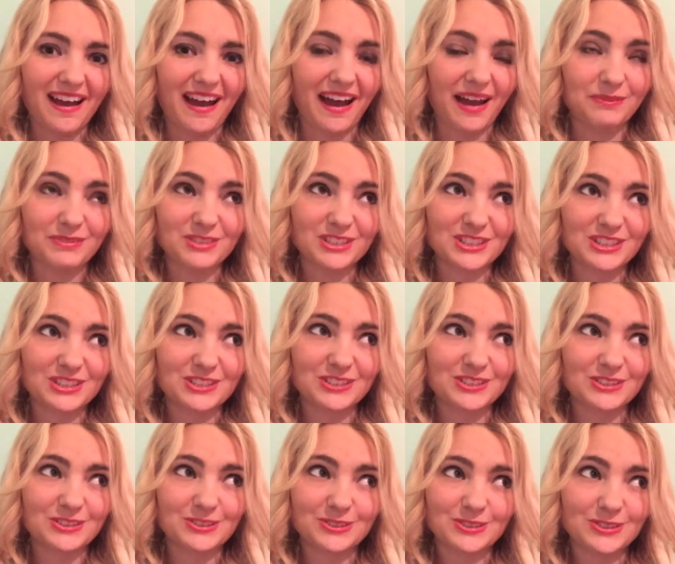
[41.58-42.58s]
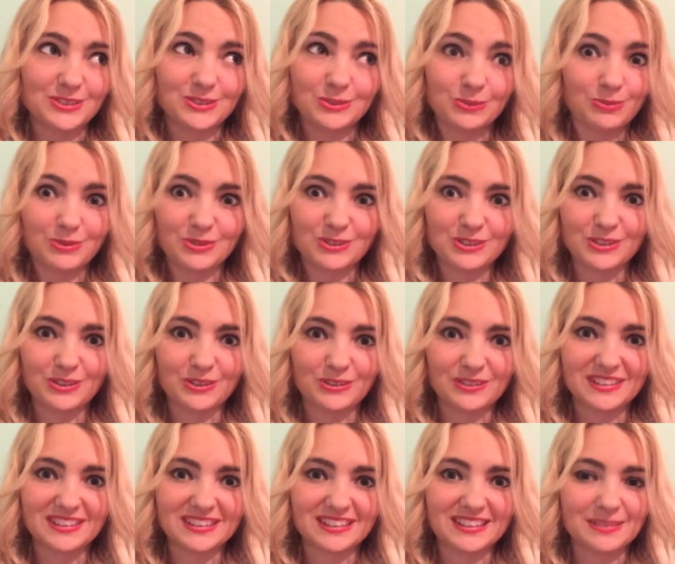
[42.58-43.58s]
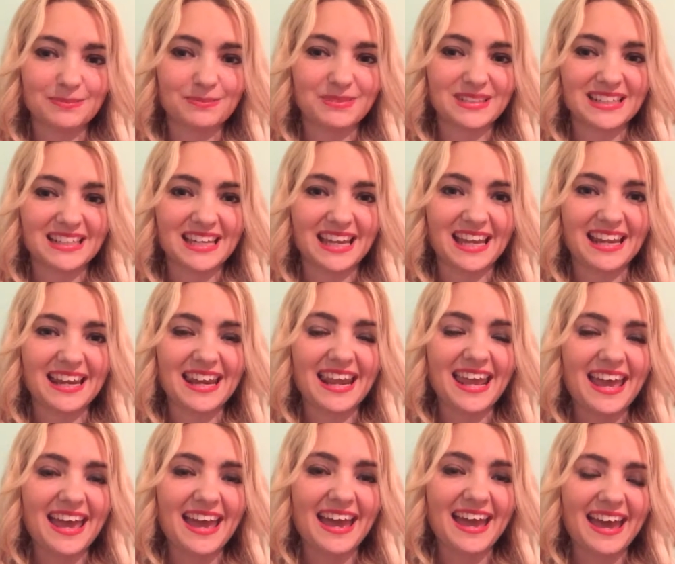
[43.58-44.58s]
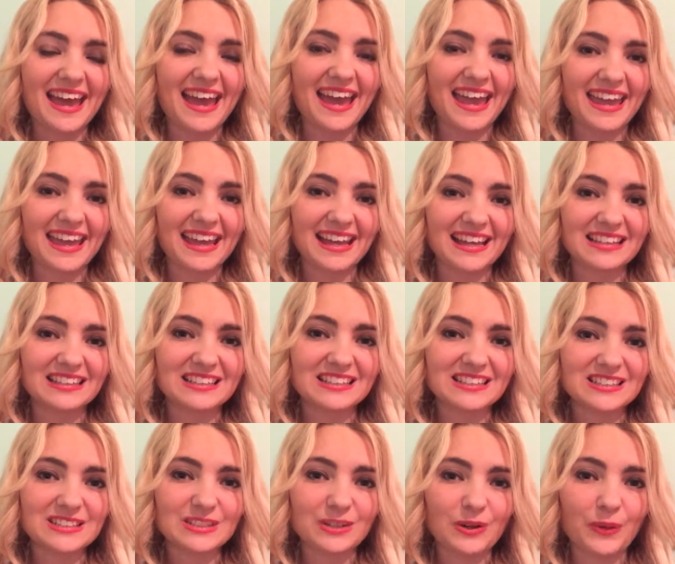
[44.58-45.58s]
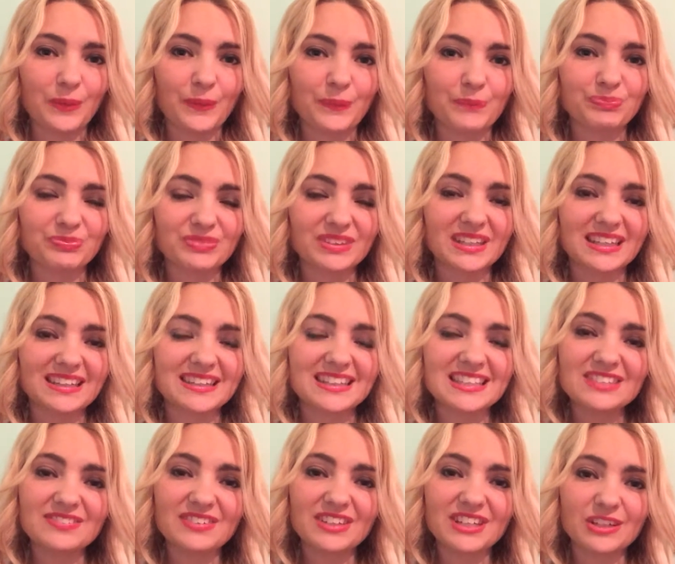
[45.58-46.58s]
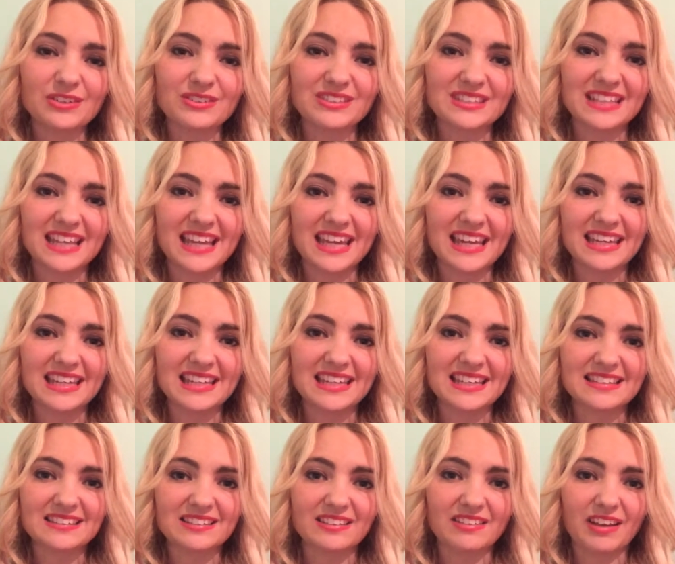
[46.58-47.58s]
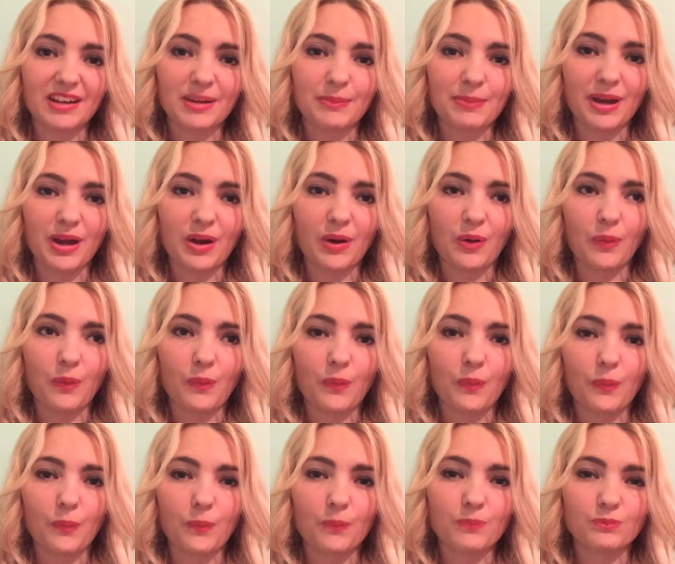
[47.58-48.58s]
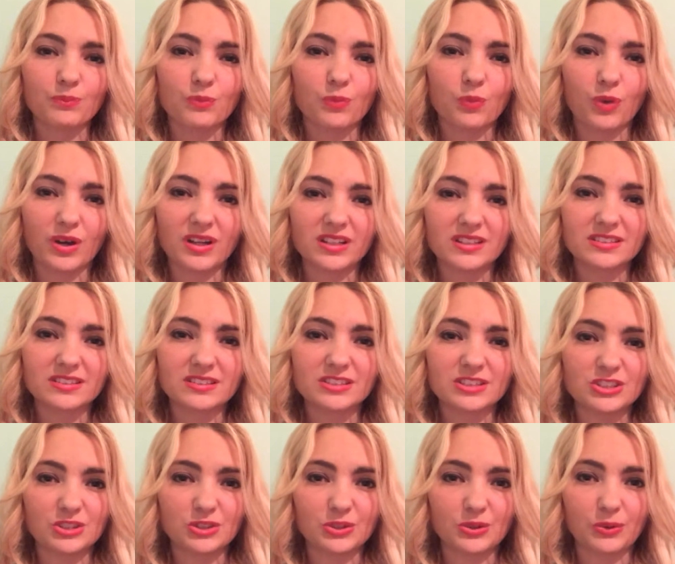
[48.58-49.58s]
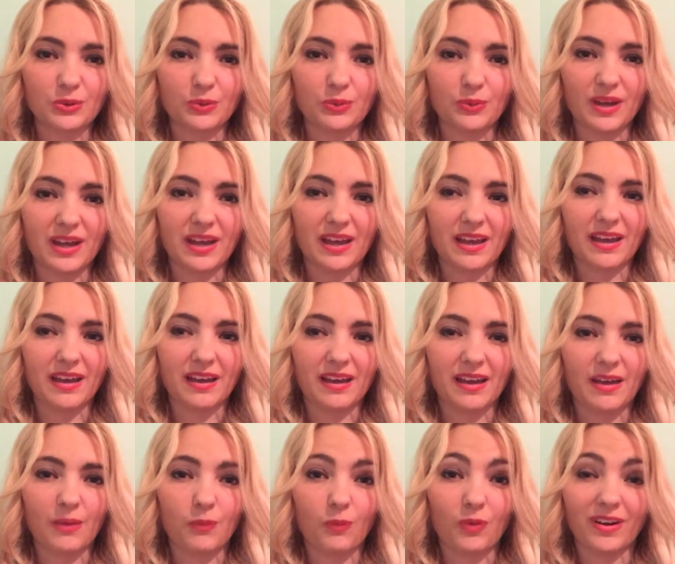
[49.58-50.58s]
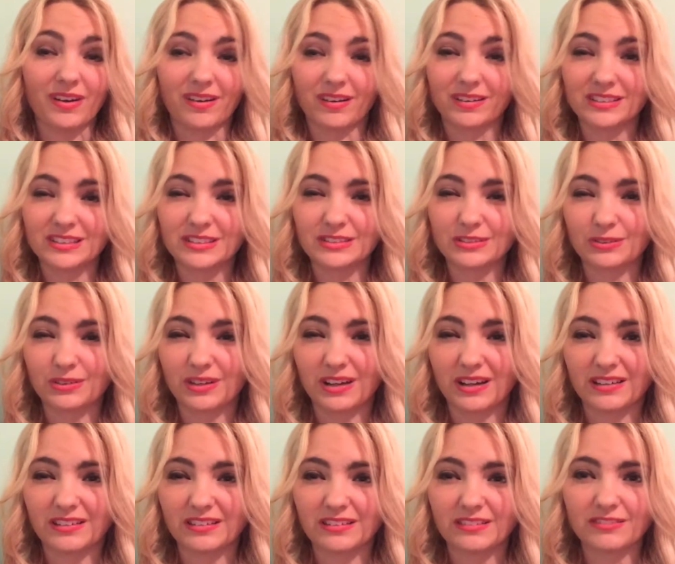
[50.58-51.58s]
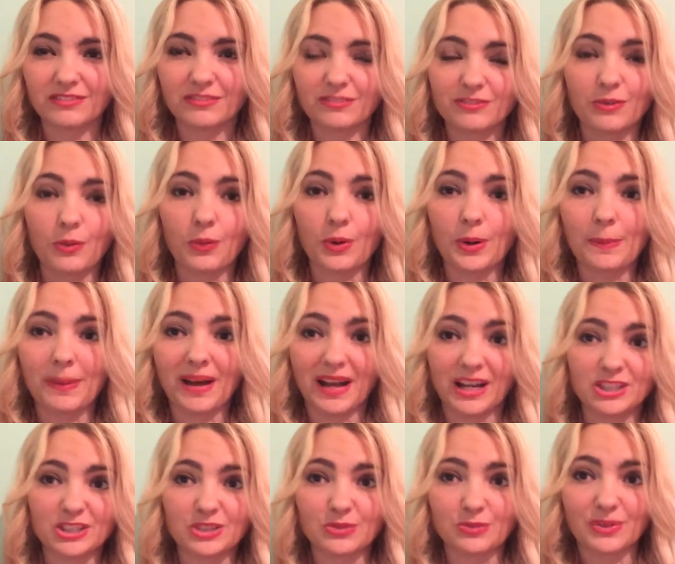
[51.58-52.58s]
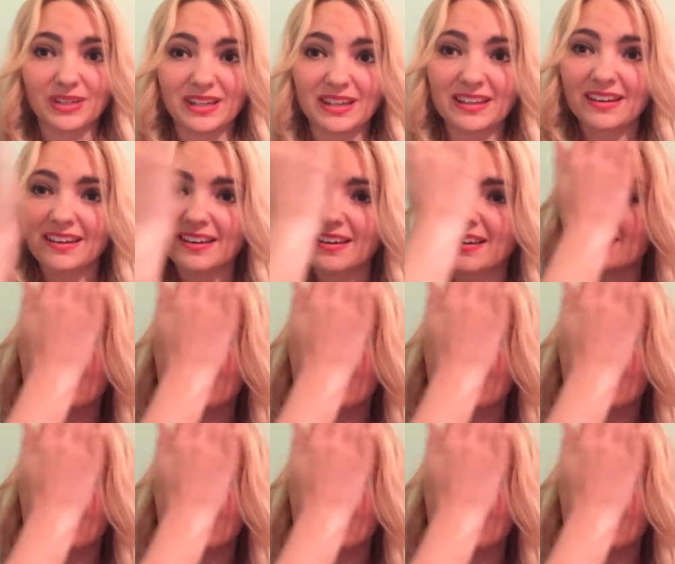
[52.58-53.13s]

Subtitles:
I'm just super stoked to compete again. And so this video today is a lot about what to do and what not to do kind of for pageant week.